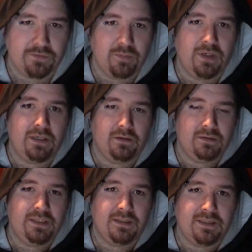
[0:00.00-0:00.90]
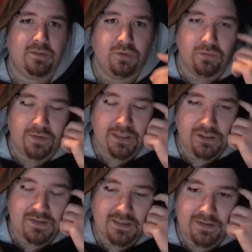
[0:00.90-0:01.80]
like if you're buying tickets at a booth, yeah, I
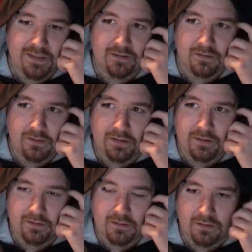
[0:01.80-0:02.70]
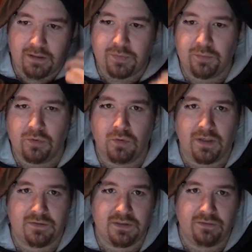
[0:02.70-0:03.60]
just said that, and a lot of
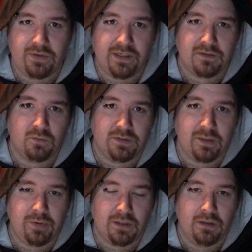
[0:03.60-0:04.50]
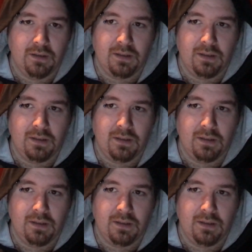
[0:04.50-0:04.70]
people I've seen in Vegas were tipping,